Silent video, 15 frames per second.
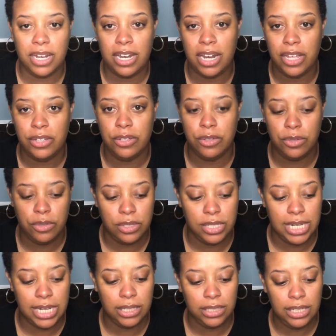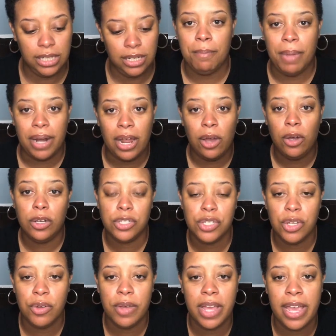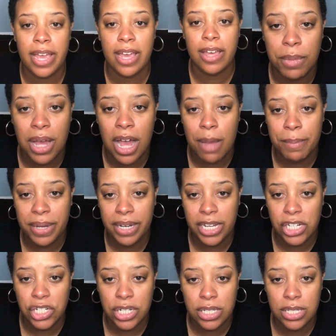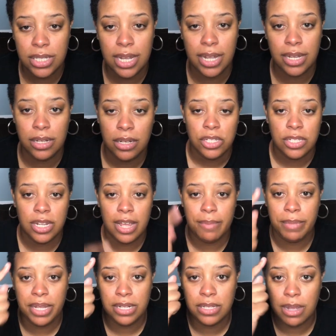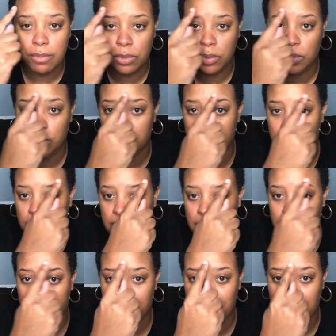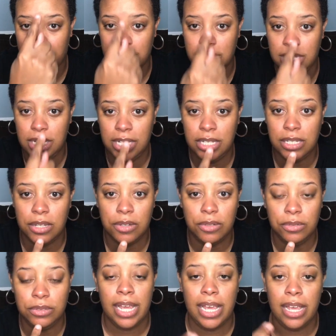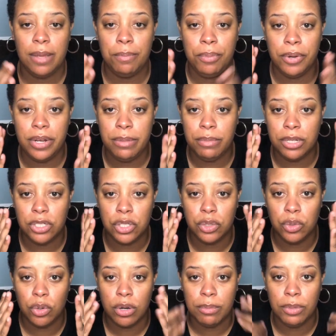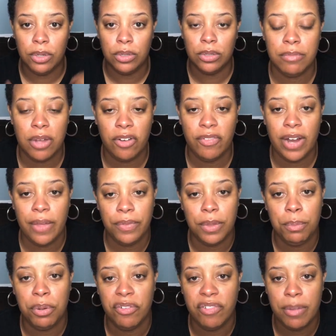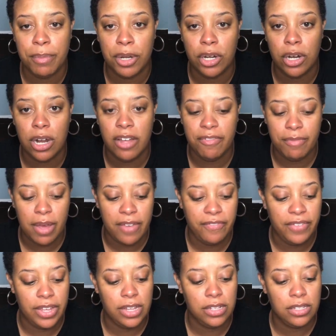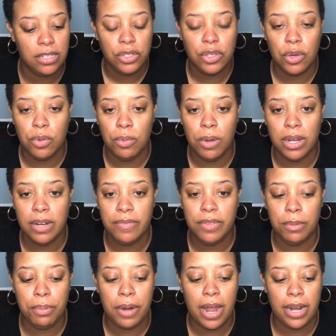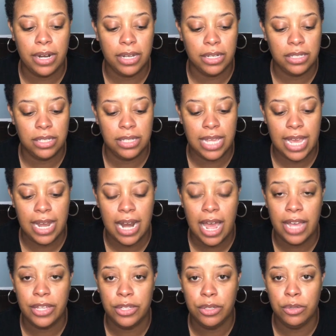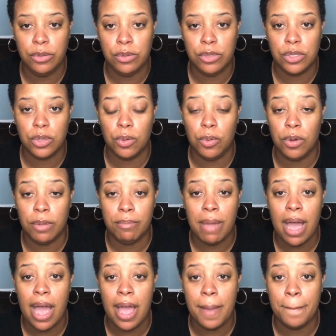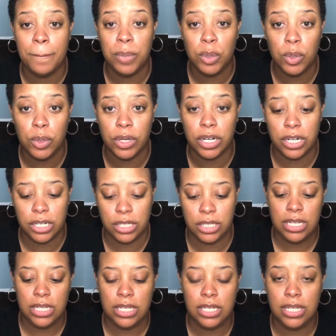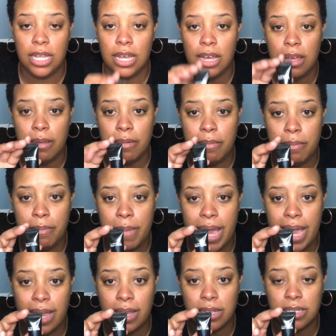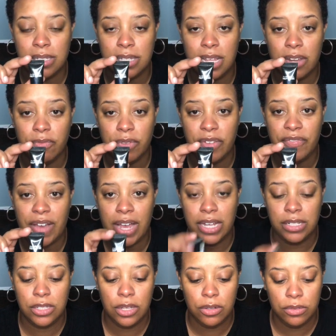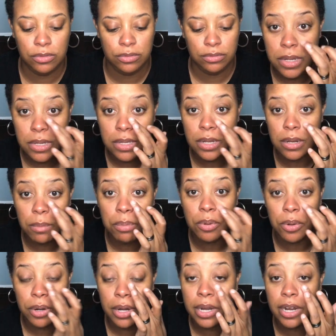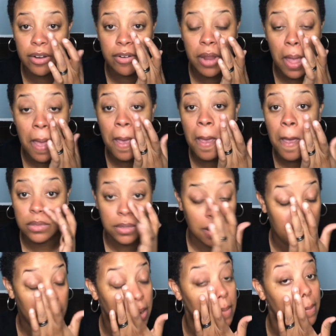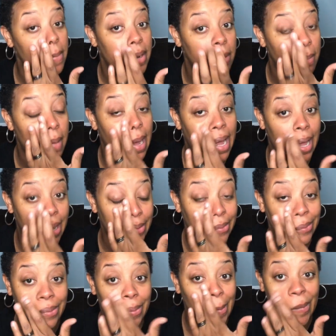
that I use daily, but I also have combination skin. So that means I'm oily in my T-zone and pretty much normal around the perimeter of my face. So one of the products that I use on my pores is the MAC Skin Refine Zone, just in the pore area to kind of minimize